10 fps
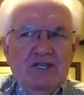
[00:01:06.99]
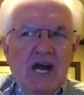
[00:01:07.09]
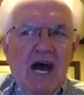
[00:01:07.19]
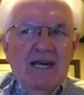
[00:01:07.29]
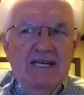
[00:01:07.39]

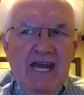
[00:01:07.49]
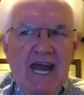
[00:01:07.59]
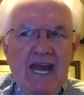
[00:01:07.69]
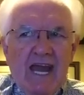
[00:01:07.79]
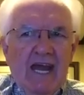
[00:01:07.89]
God
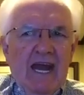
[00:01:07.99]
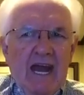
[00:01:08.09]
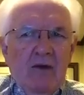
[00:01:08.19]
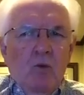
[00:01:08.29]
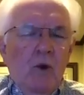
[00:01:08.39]
can
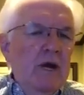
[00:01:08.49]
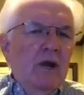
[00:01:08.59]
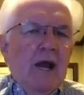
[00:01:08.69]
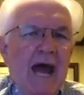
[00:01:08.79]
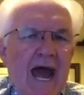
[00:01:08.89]
and
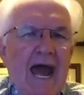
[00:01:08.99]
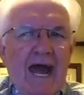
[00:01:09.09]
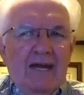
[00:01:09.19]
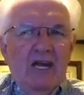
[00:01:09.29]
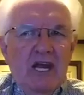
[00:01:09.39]
will
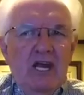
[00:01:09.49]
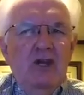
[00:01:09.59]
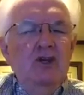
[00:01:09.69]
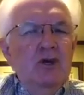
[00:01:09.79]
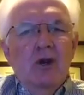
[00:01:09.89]
act
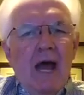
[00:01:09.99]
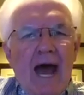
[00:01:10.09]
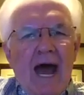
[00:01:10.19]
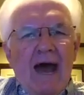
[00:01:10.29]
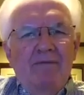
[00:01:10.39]
in your
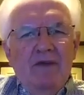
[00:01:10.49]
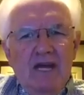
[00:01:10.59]
life